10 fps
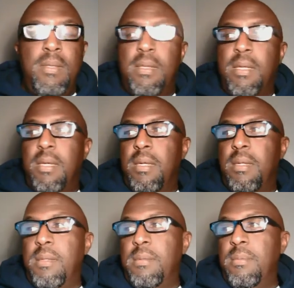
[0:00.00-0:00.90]

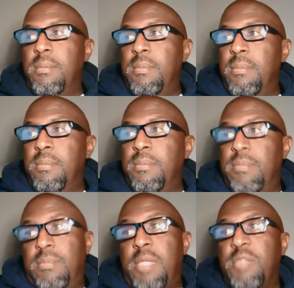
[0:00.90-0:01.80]
um,
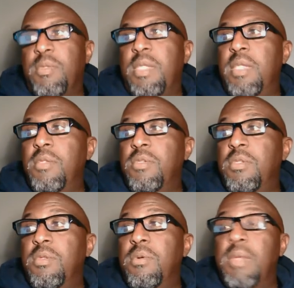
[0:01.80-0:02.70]
that's what they used to
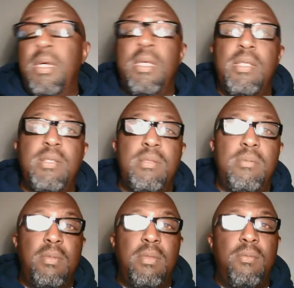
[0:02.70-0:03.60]
do with us.
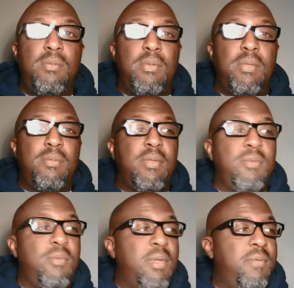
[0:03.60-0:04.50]
If
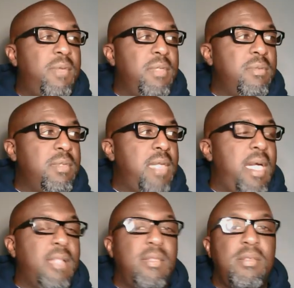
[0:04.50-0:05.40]
one of us was
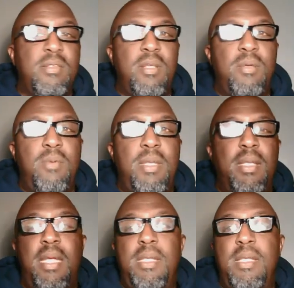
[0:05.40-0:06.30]
acting a certain way,
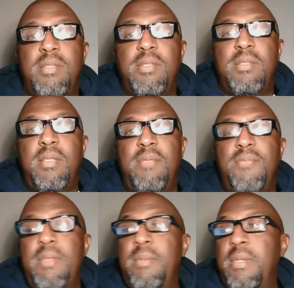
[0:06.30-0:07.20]
not necessarily
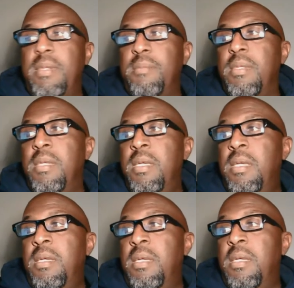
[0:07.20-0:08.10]
feminine, but
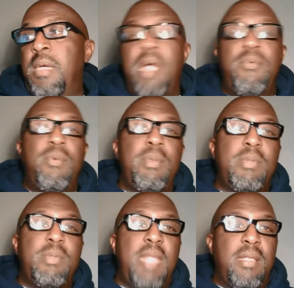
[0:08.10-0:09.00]
however we was
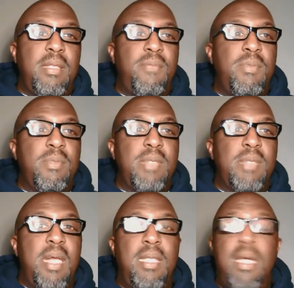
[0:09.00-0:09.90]
acting, if it was
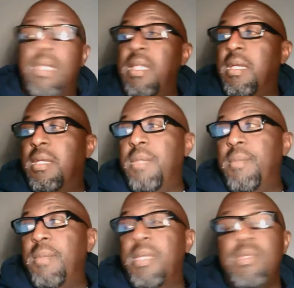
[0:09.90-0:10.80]
out of line, I'm like, come here,
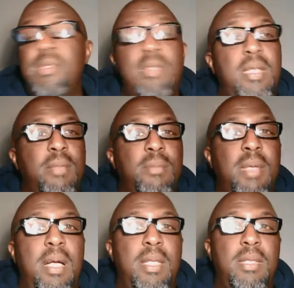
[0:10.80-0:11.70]
man, sit down, let me
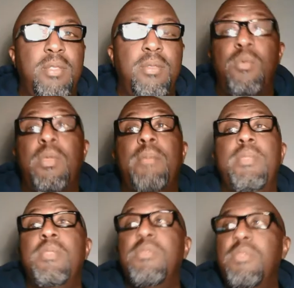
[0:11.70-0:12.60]
holler at you. The women
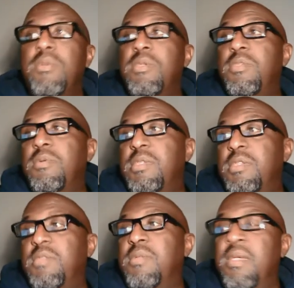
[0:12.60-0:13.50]
used to do it to us
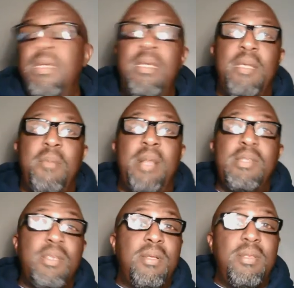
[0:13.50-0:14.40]
too. In my church,